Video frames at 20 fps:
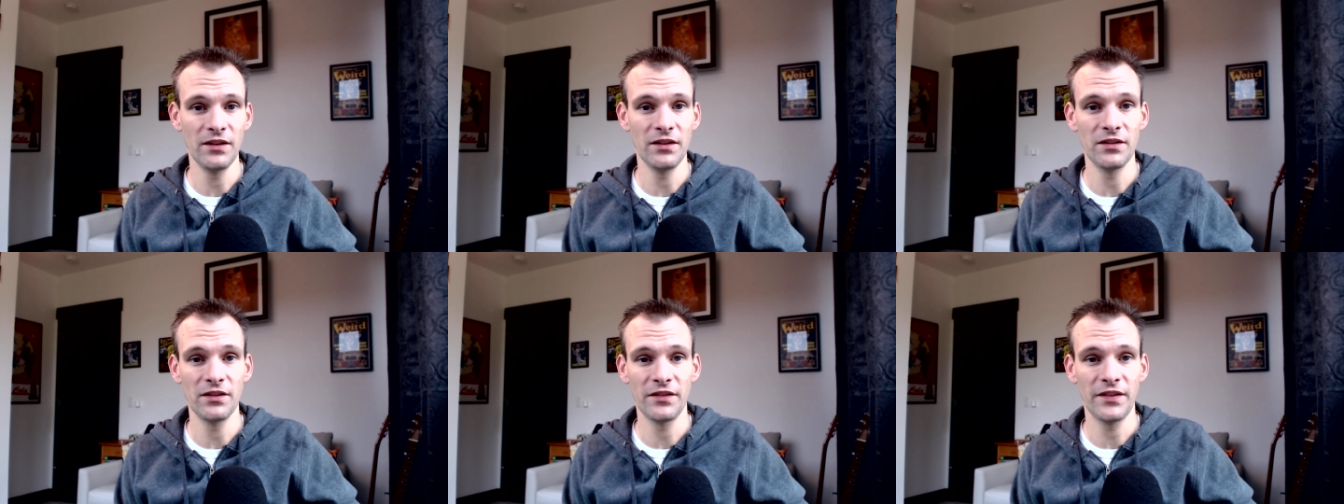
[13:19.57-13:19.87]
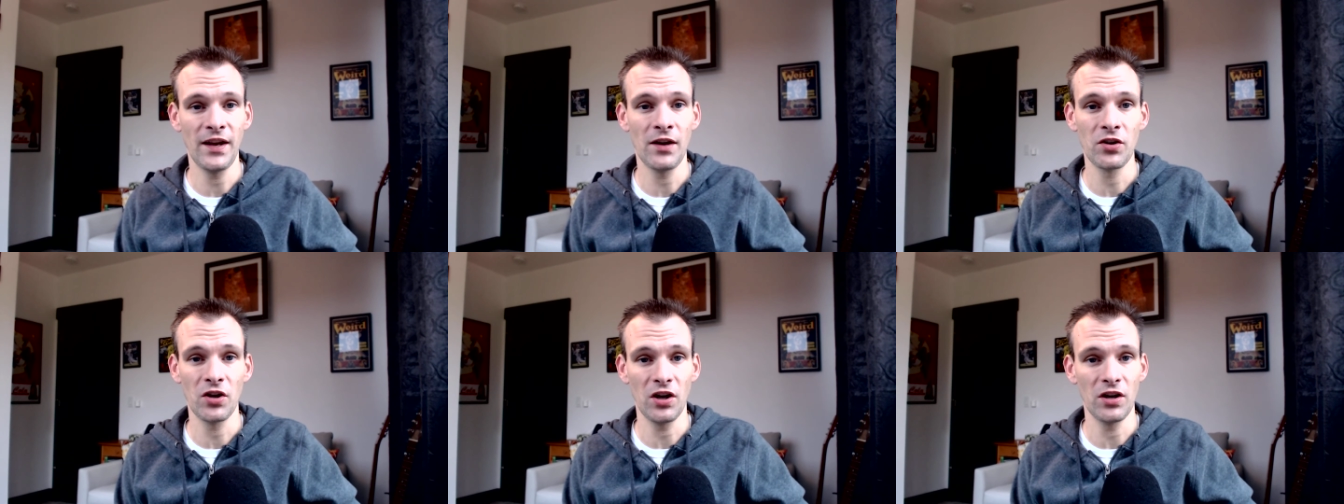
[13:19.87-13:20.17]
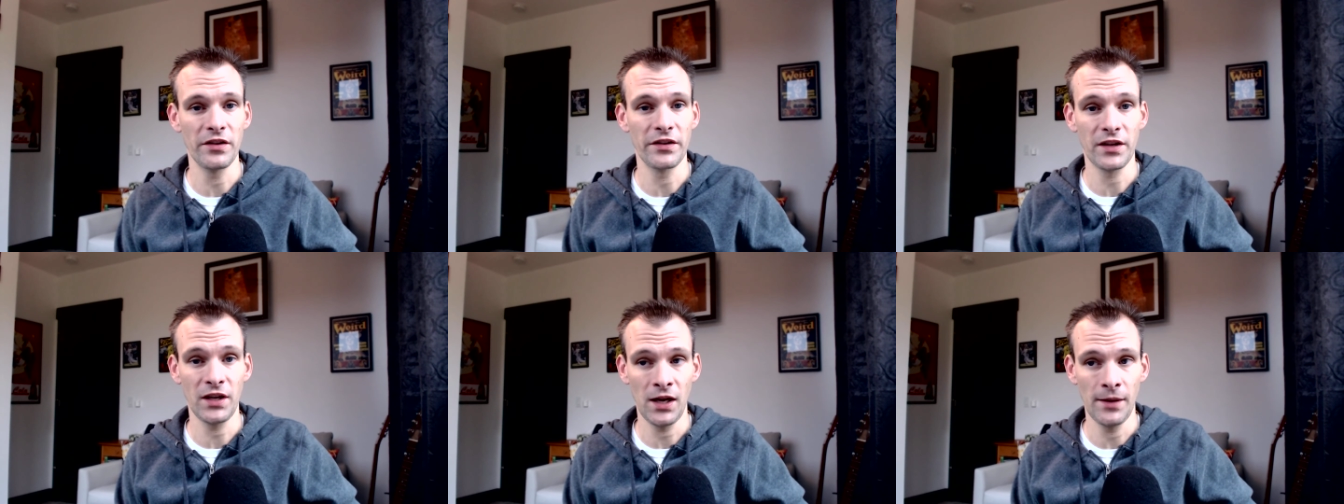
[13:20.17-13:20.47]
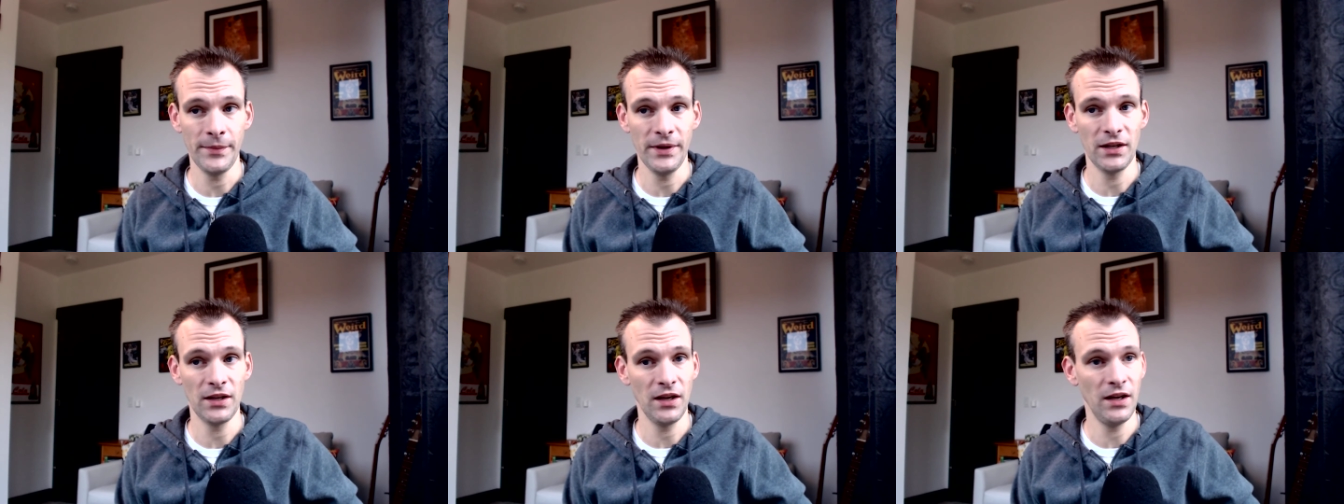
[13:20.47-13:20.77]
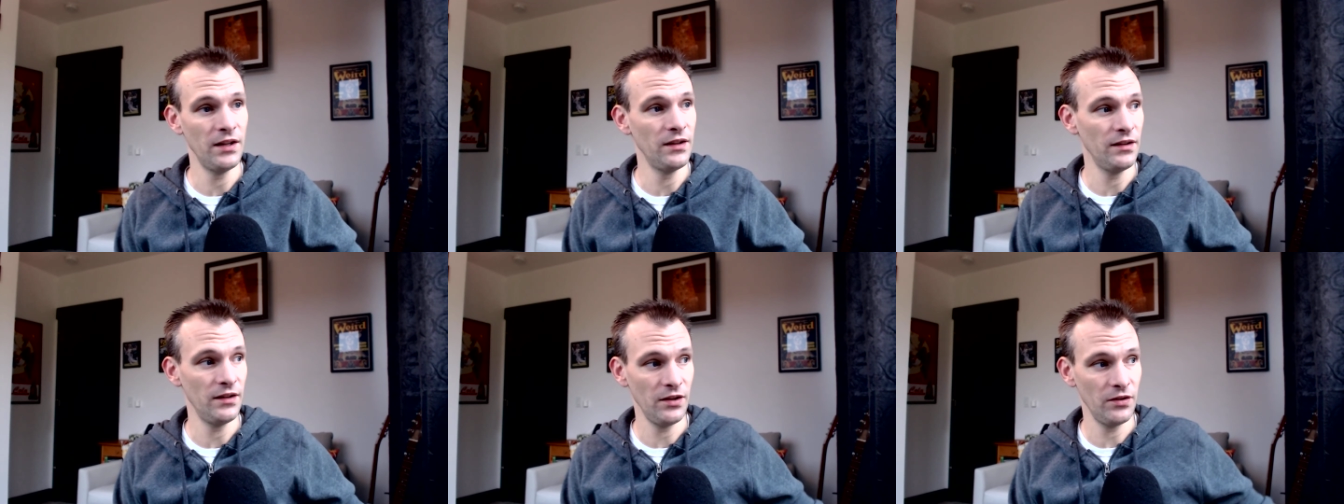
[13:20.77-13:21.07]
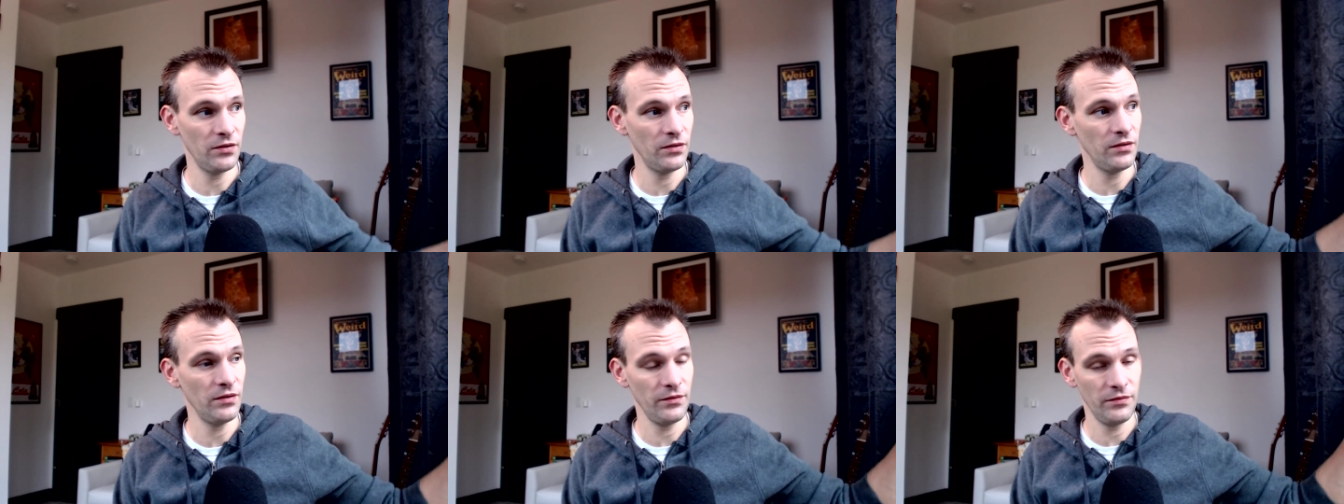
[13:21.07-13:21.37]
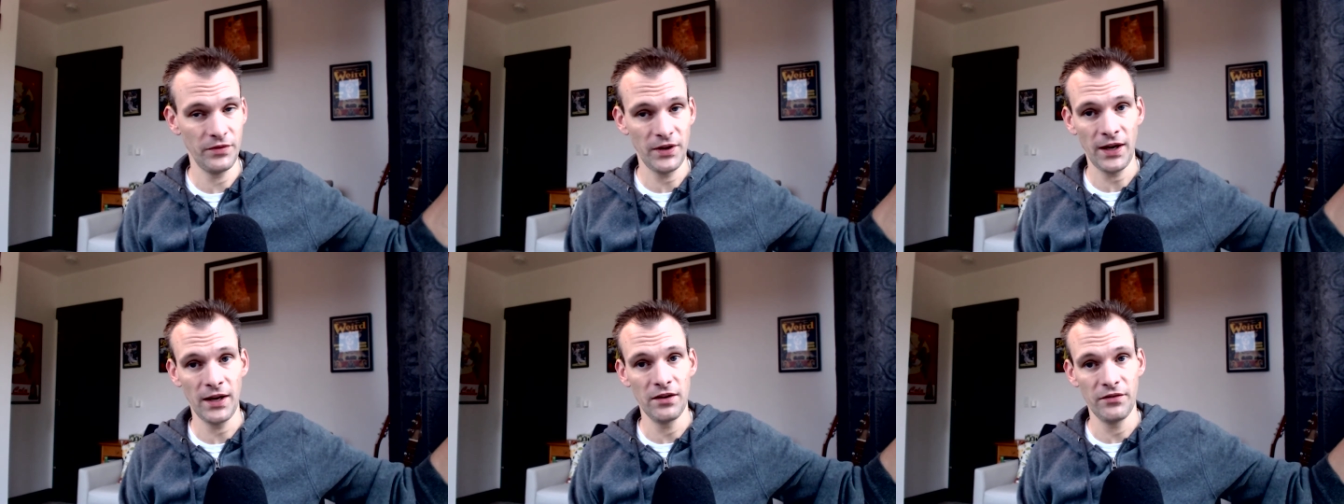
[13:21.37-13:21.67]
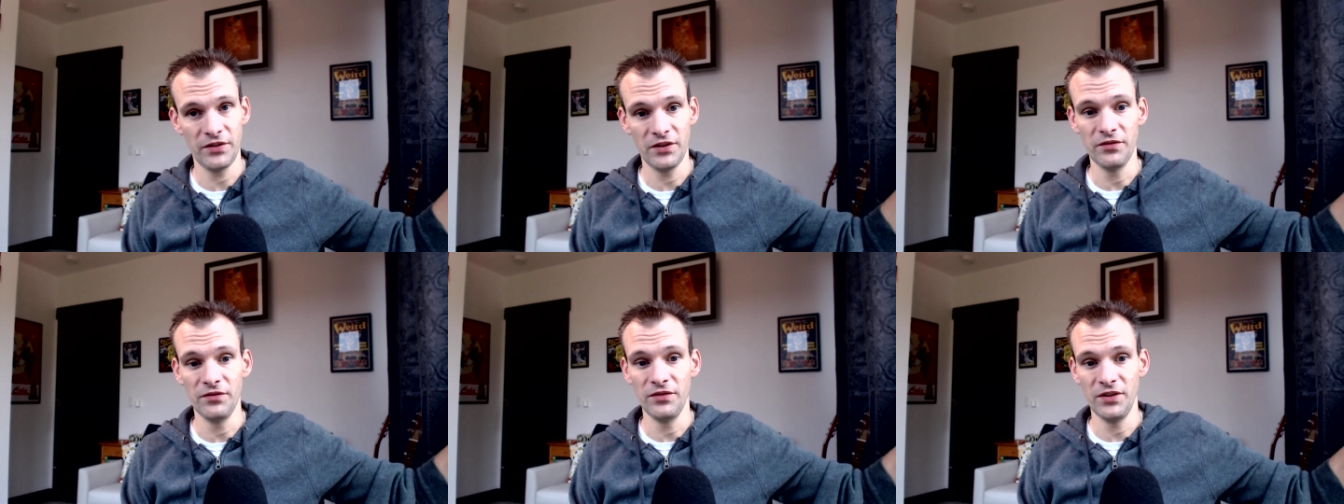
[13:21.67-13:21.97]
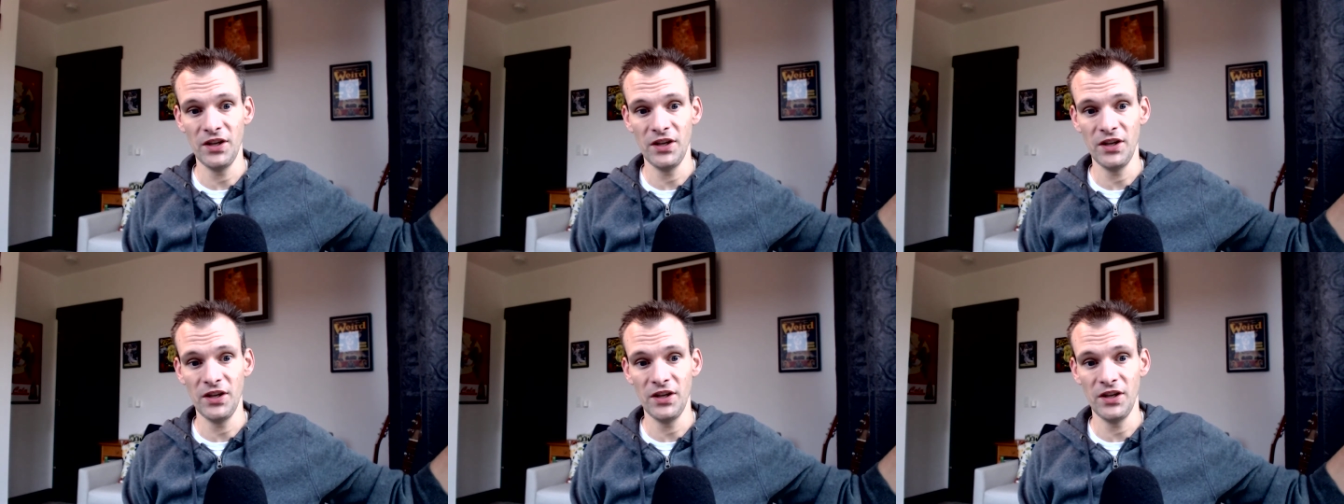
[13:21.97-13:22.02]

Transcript: The sound guard's coming, and they're kind of in,